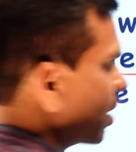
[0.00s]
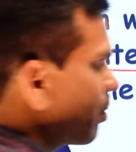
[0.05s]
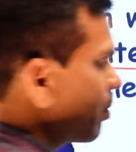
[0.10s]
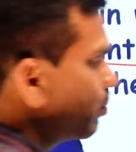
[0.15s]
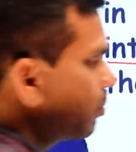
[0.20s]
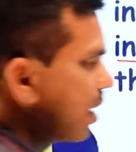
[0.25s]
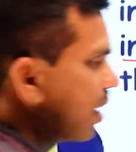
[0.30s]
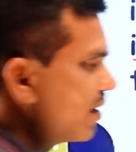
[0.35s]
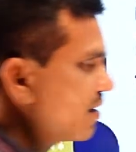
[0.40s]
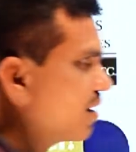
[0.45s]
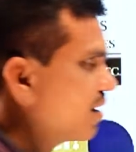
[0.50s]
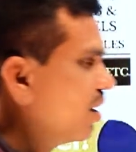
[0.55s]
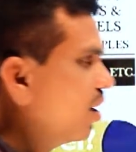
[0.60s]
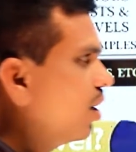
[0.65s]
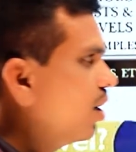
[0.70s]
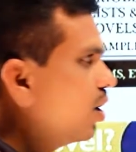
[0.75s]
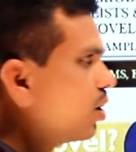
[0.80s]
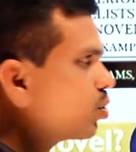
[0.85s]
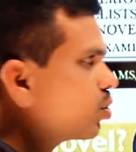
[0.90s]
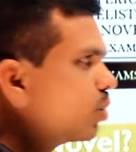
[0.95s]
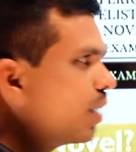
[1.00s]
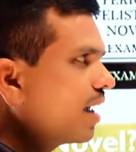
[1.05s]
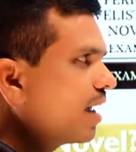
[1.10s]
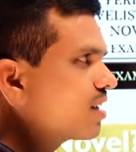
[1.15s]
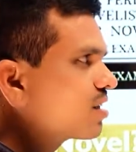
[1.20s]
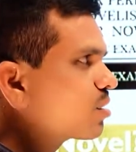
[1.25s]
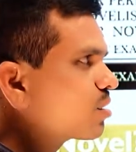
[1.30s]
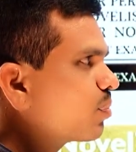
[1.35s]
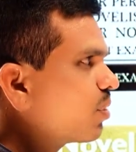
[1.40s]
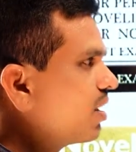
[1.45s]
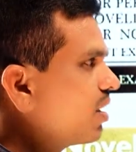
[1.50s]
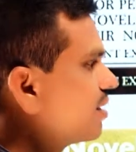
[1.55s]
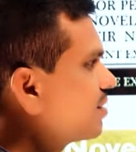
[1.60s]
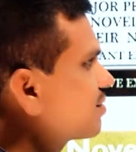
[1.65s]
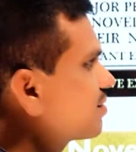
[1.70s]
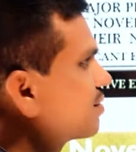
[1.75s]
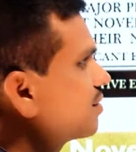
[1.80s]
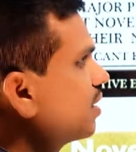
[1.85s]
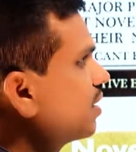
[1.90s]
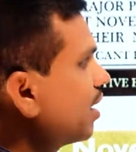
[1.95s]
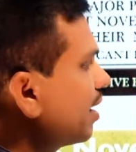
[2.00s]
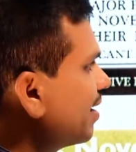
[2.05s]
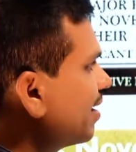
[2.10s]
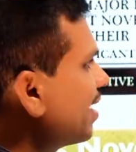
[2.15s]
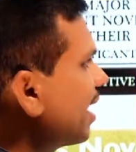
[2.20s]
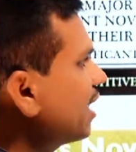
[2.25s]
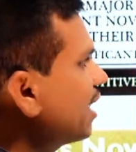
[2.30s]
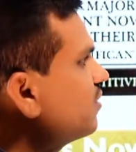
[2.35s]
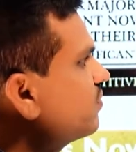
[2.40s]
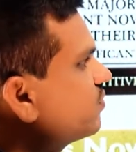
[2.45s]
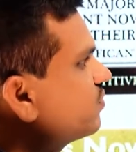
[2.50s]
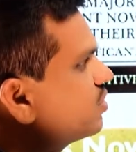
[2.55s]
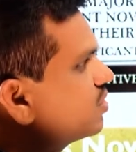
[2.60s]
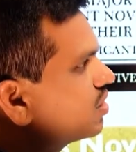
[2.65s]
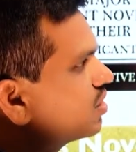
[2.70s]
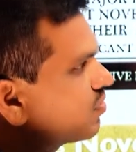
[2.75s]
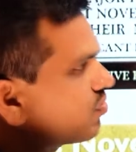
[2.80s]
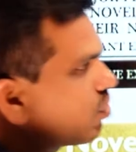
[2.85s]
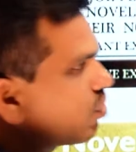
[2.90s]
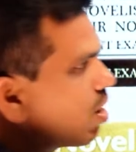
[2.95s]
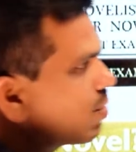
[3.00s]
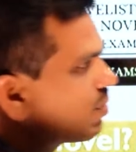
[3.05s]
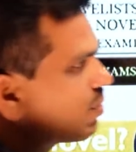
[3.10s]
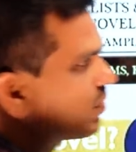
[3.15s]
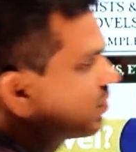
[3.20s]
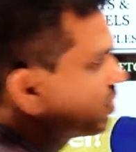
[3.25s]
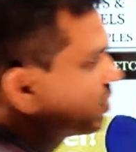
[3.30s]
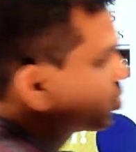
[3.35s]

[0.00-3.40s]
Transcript: combined to express life in the form of a